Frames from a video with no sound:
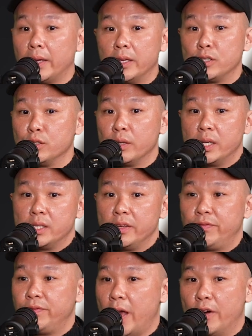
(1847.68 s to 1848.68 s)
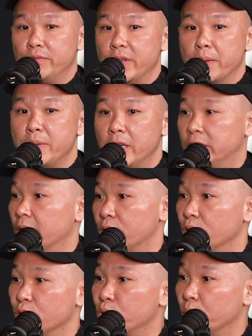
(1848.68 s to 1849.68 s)
like it's not as if LVMH does
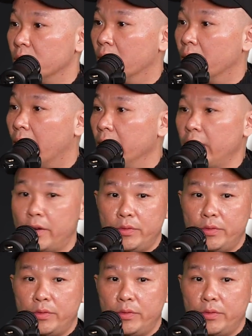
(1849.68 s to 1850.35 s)
not use Twitter. Right?